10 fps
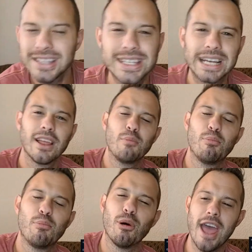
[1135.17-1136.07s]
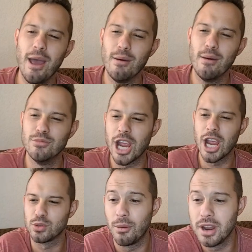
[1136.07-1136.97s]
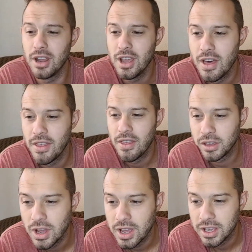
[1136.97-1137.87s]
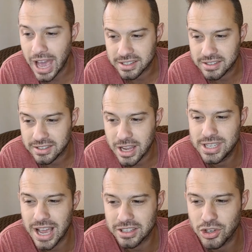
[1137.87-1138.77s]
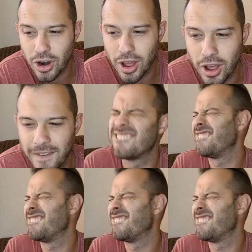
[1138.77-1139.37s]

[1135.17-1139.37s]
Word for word: Hit that like button. M. James, what's going on, man? Thank you. Yes, it was yesterday.